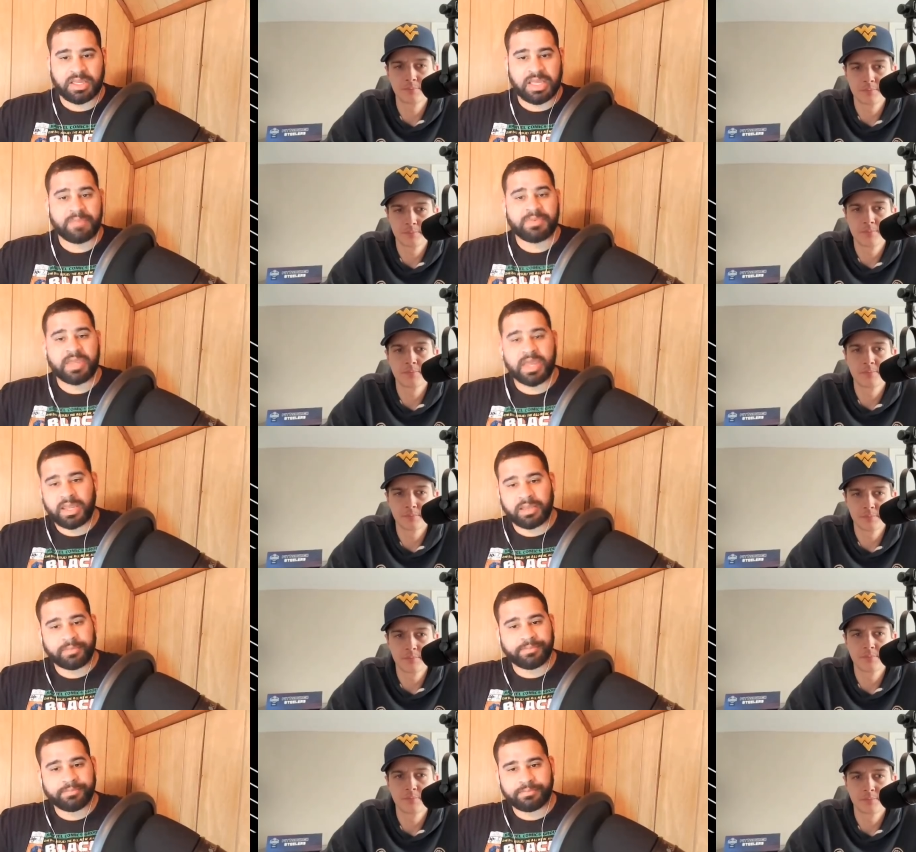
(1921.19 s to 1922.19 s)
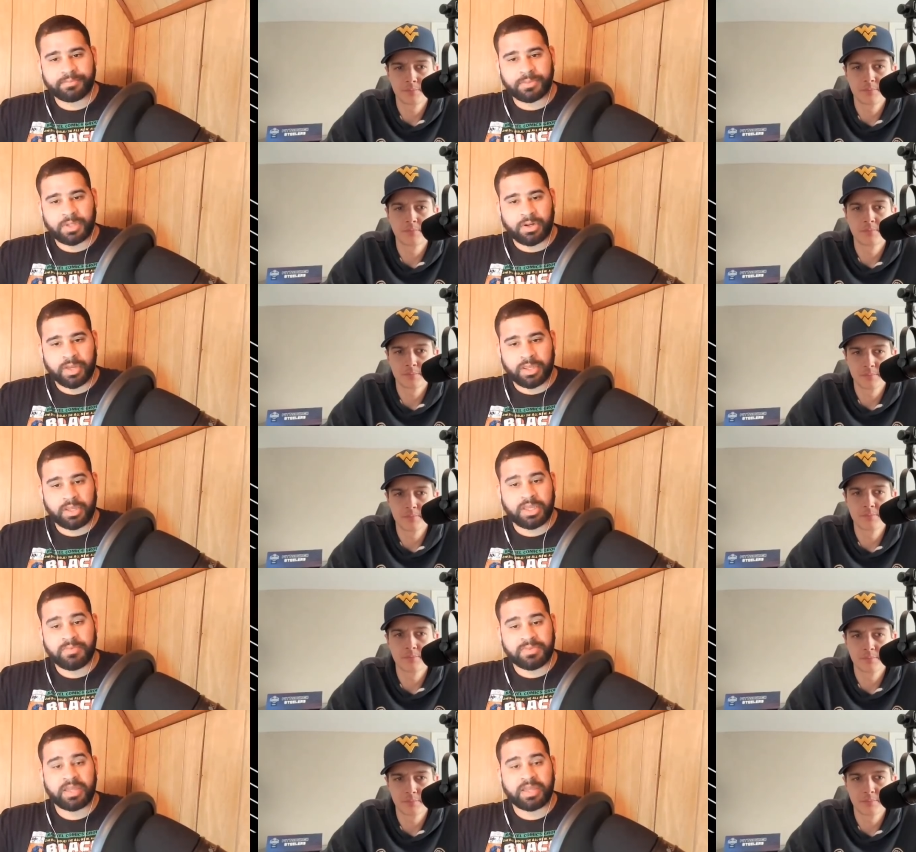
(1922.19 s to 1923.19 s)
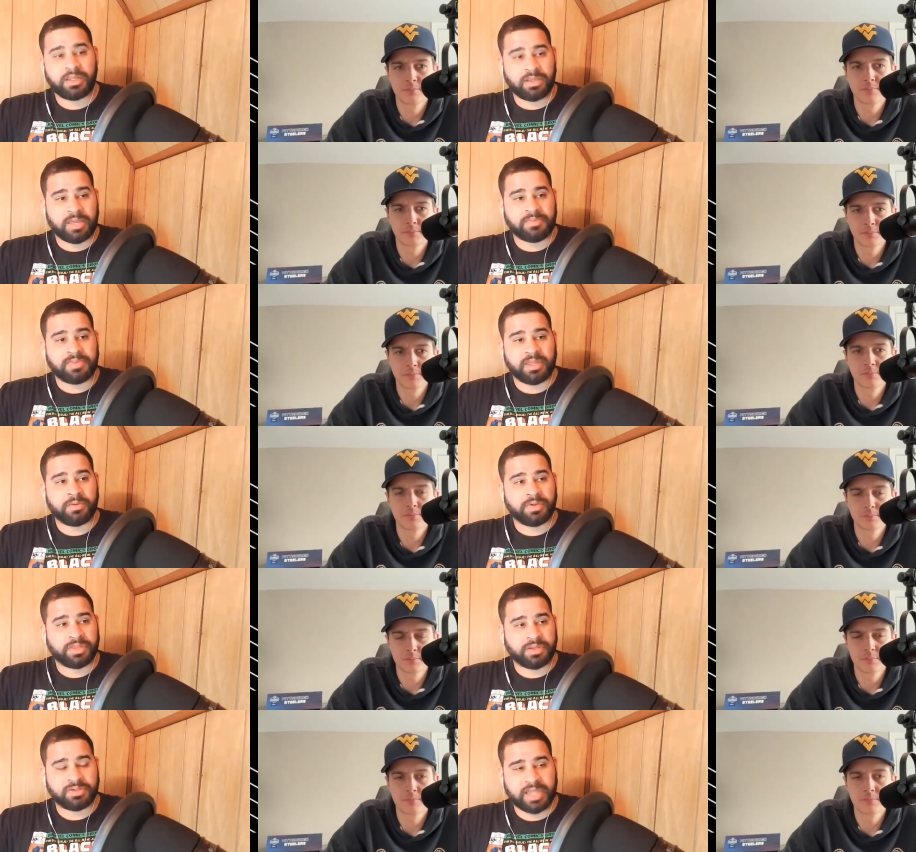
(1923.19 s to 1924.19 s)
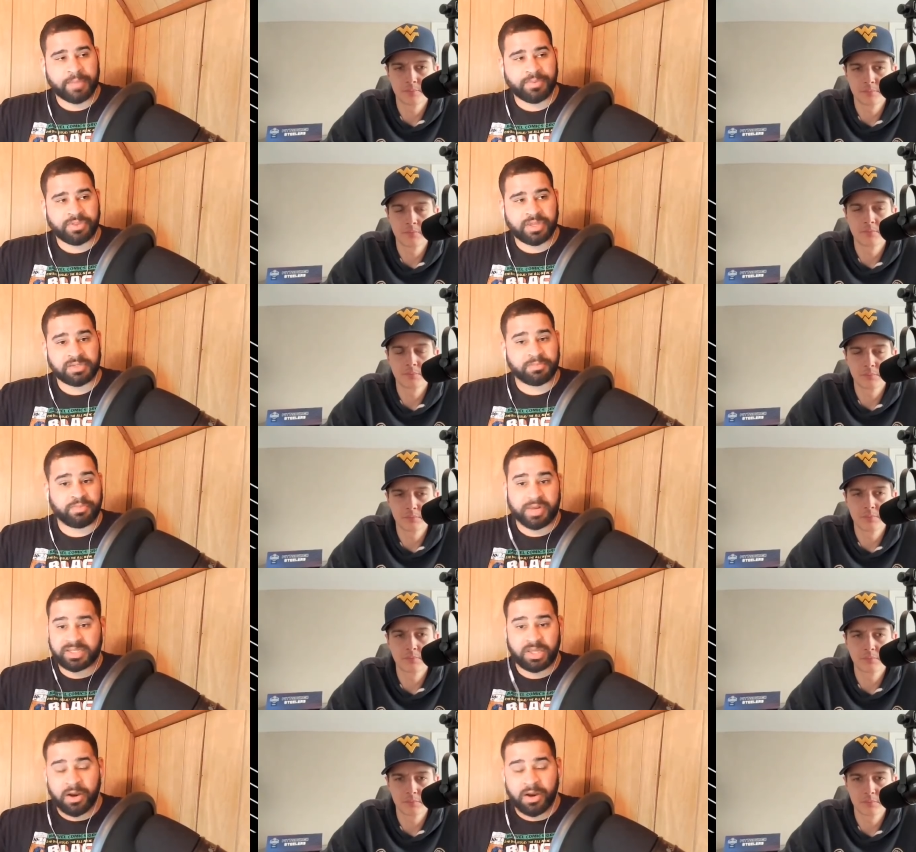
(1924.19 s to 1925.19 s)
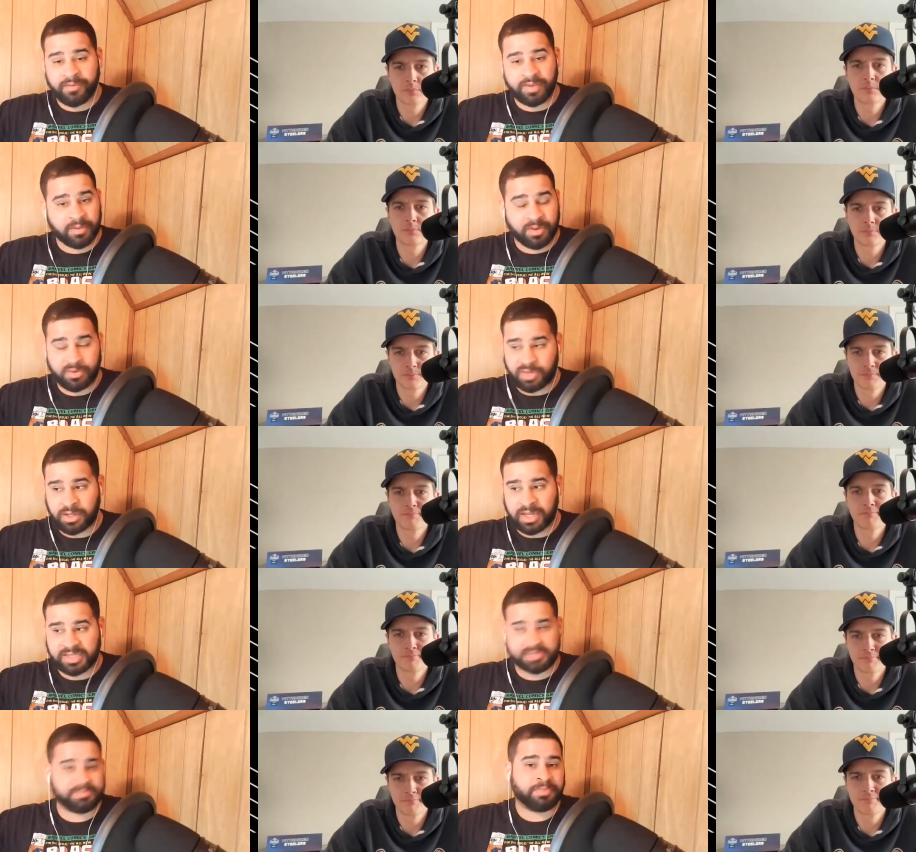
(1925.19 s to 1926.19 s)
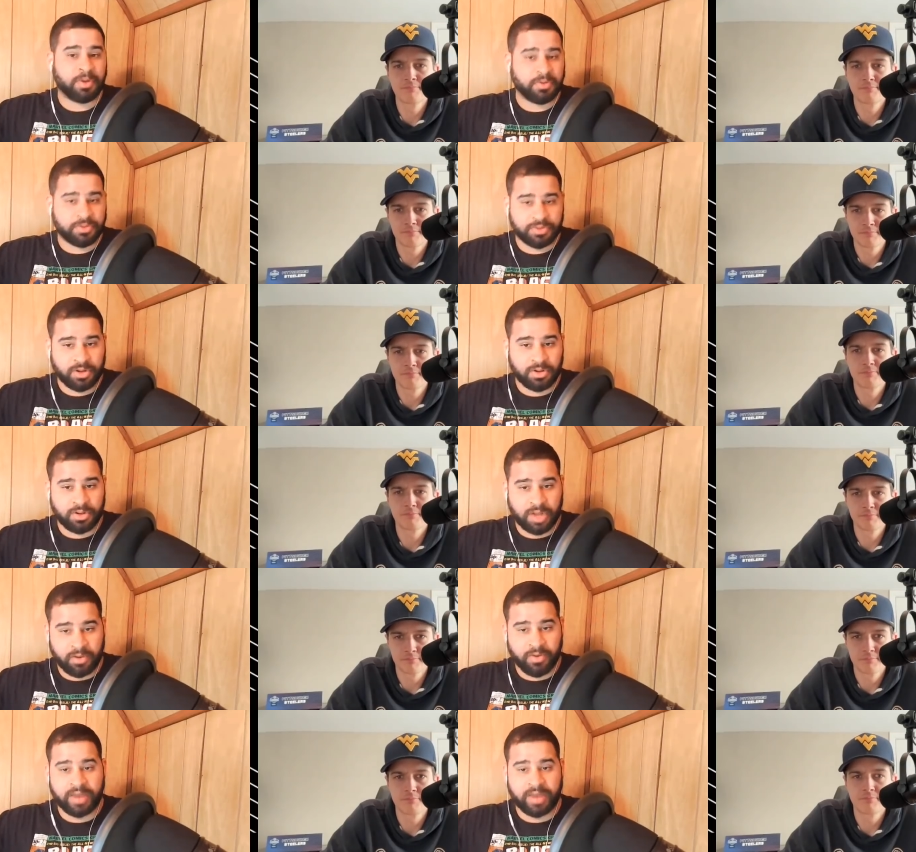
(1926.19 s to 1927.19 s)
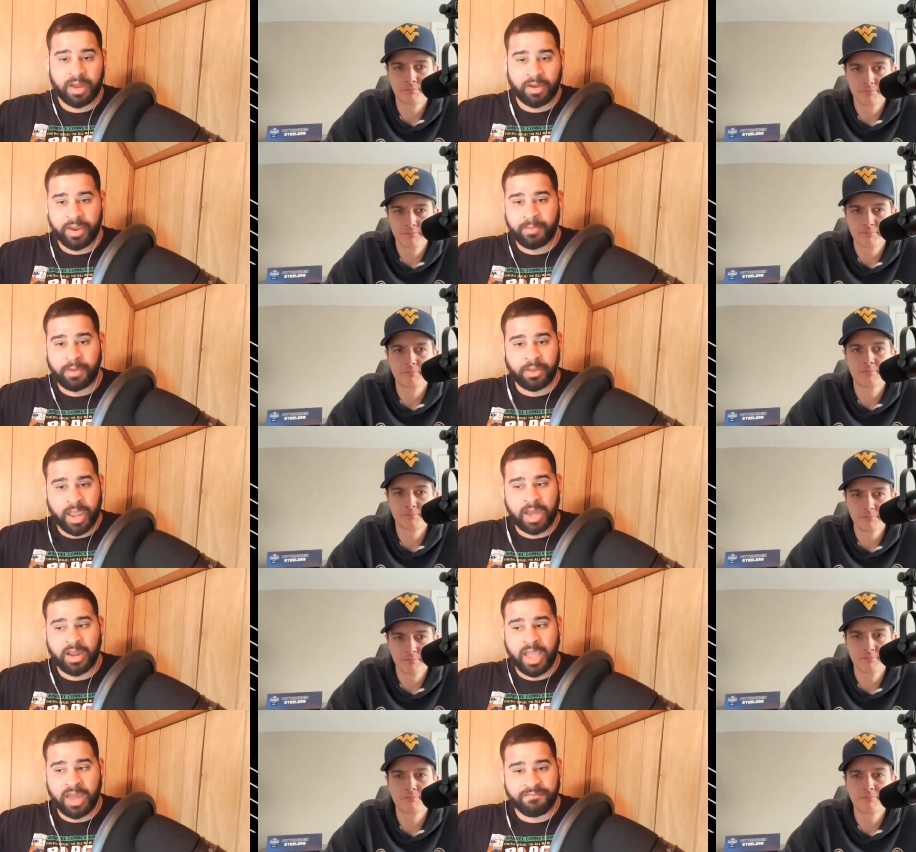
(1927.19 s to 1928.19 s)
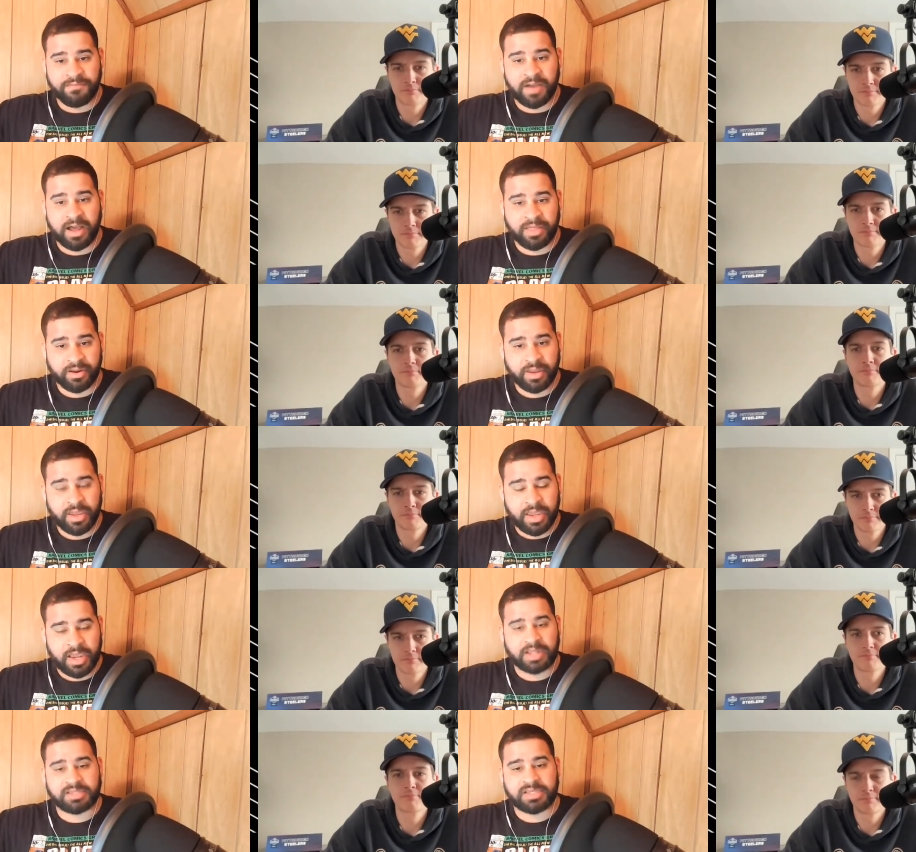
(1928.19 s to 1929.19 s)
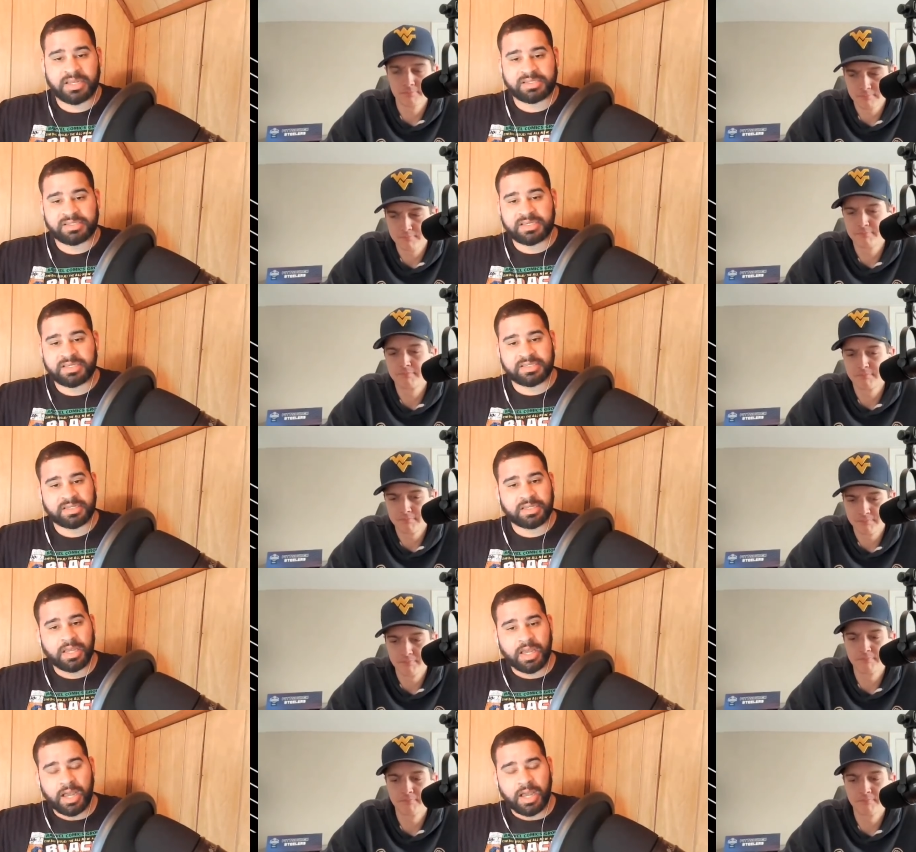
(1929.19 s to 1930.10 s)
Speaker 1: keep getting, you keep dealing with those type of things. And Presley Harvin, he lost both, a grandmother and a father in a season.